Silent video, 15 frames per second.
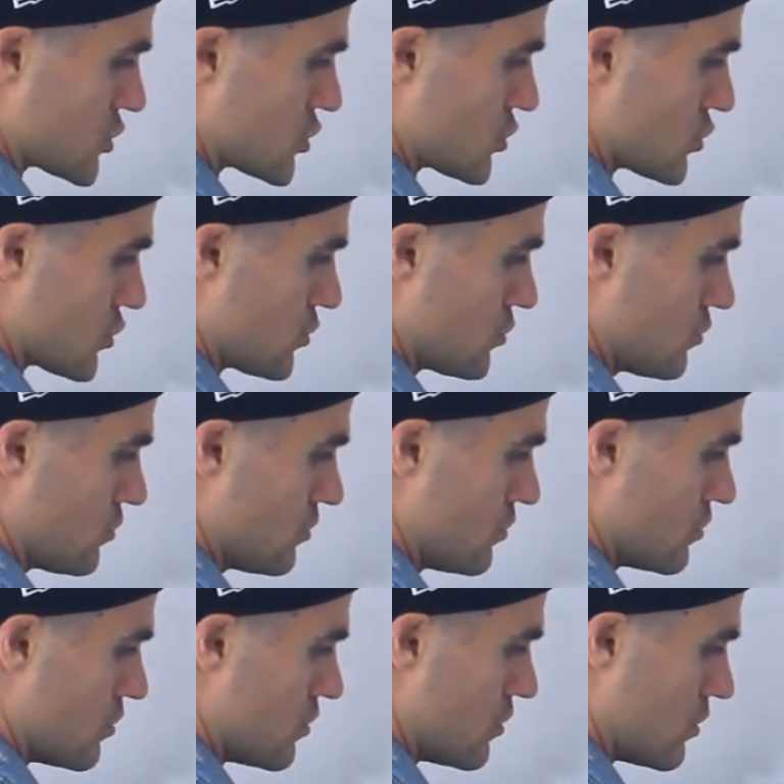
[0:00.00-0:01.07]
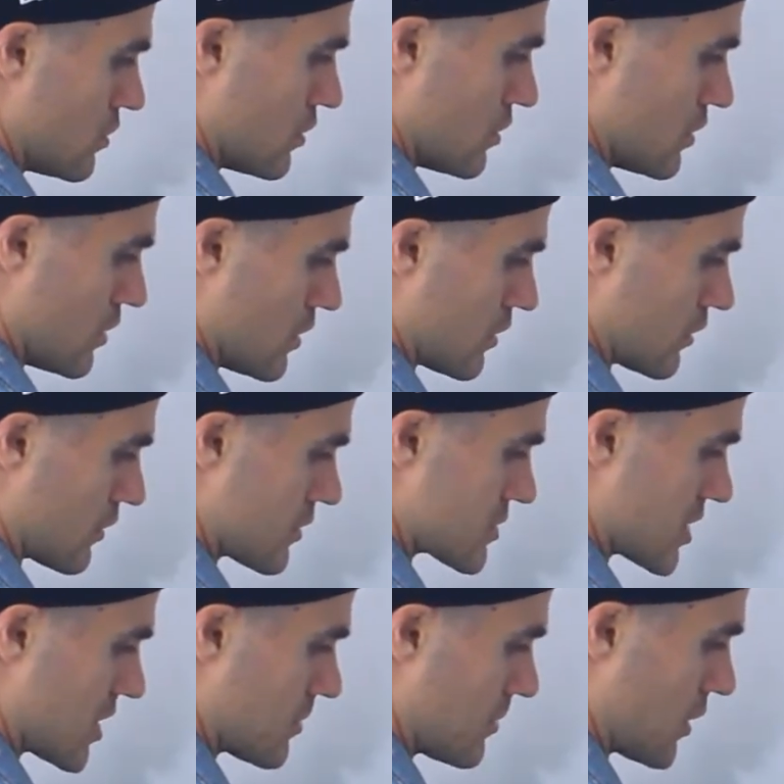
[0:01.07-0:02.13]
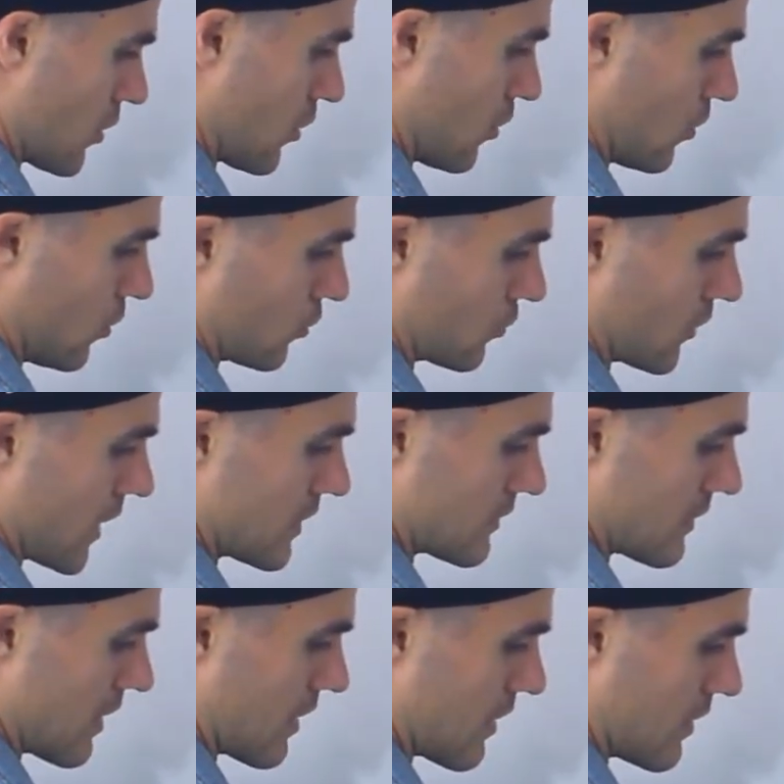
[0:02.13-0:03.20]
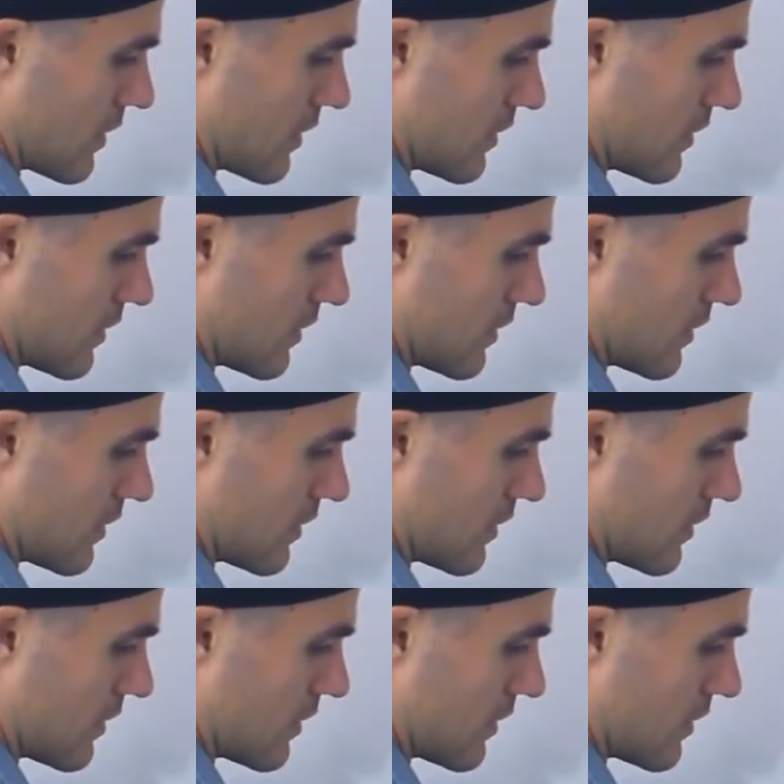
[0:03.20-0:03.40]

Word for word: 2, there's going to be a hole right there